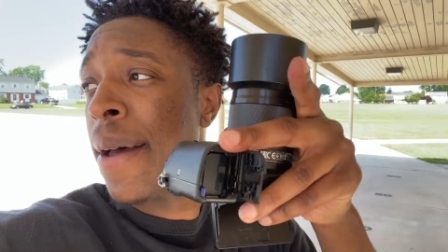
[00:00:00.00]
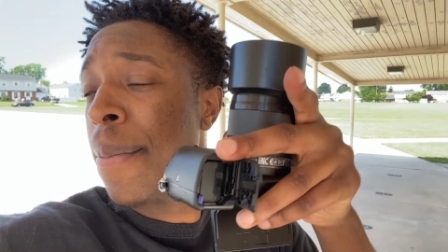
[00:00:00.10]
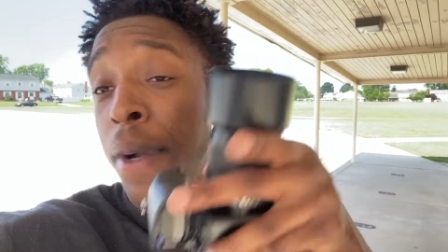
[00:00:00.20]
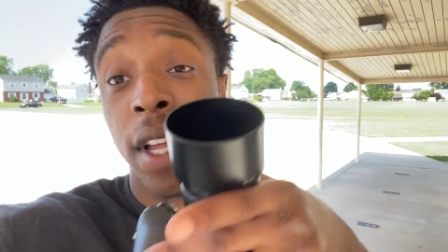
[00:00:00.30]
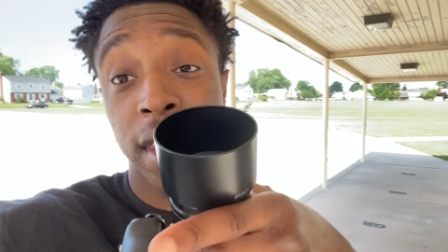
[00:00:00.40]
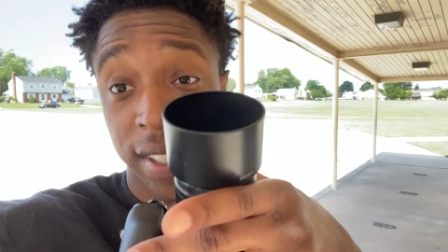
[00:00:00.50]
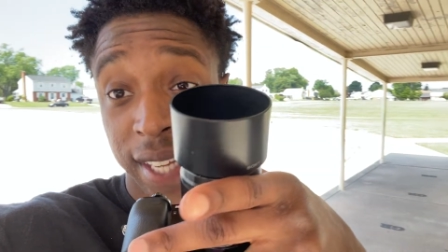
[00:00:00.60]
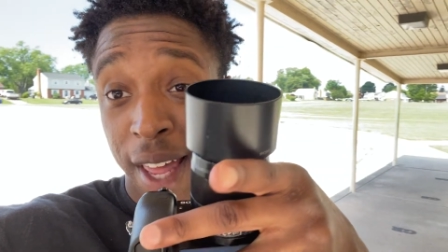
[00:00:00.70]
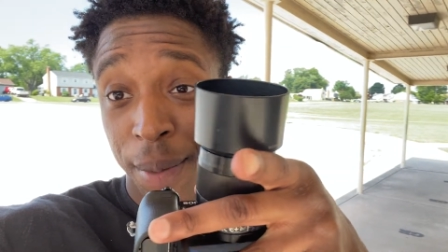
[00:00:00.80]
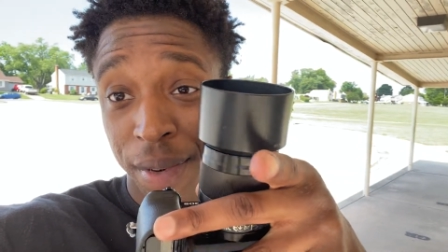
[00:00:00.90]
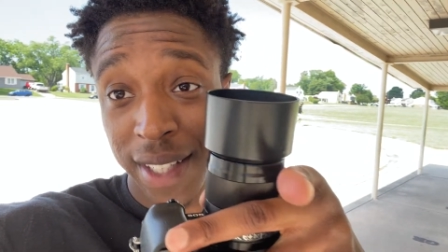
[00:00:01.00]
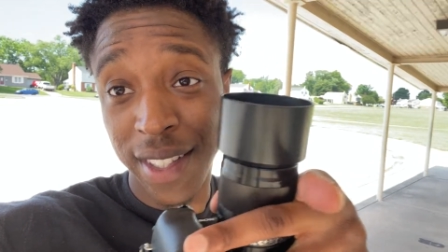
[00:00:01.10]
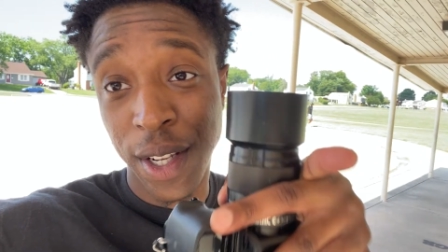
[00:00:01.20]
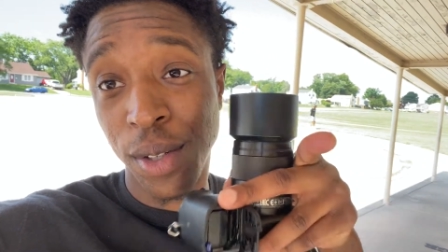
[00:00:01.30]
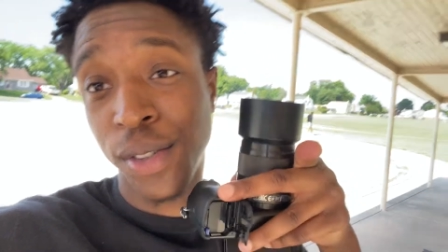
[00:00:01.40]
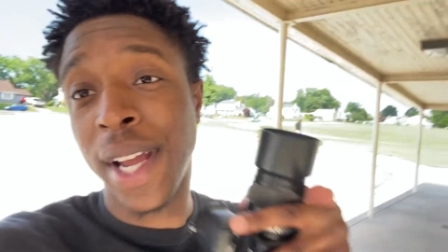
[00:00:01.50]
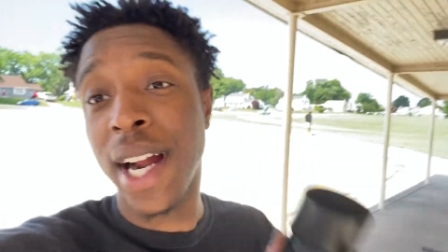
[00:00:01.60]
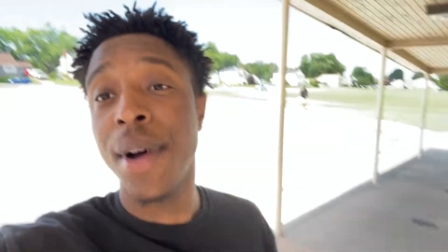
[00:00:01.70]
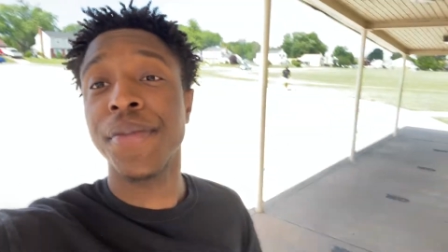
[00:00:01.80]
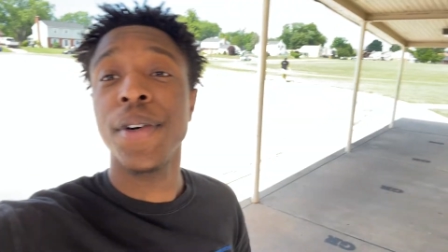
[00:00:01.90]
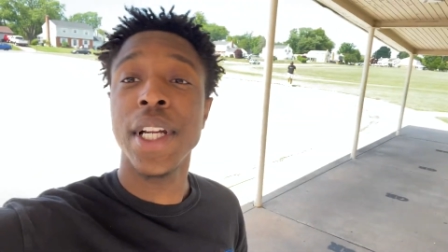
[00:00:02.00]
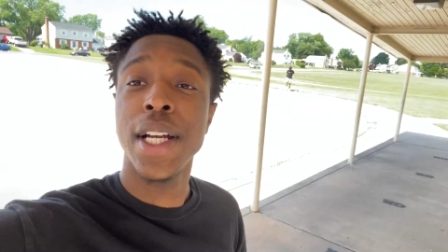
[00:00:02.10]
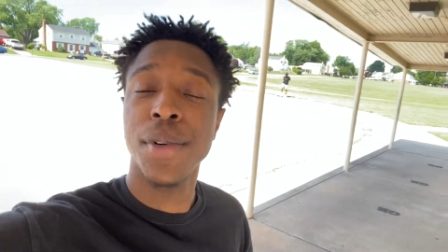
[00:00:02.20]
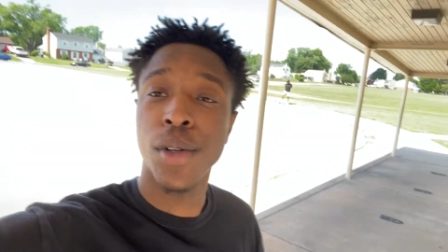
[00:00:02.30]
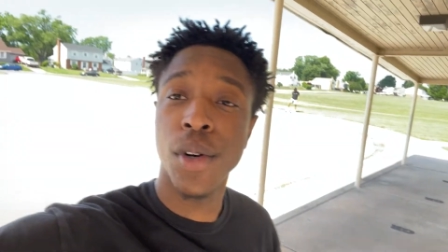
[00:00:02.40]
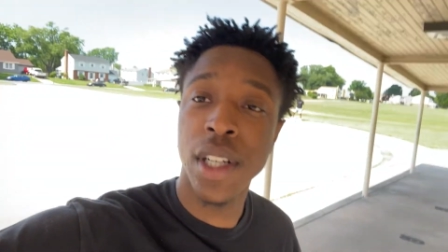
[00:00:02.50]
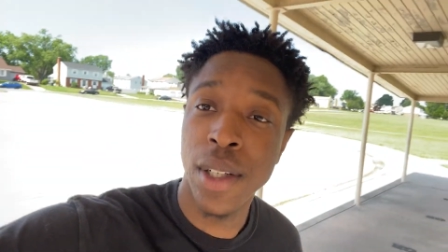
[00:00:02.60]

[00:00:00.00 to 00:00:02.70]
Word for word: But this is how the process goes. So I got my phone here recording in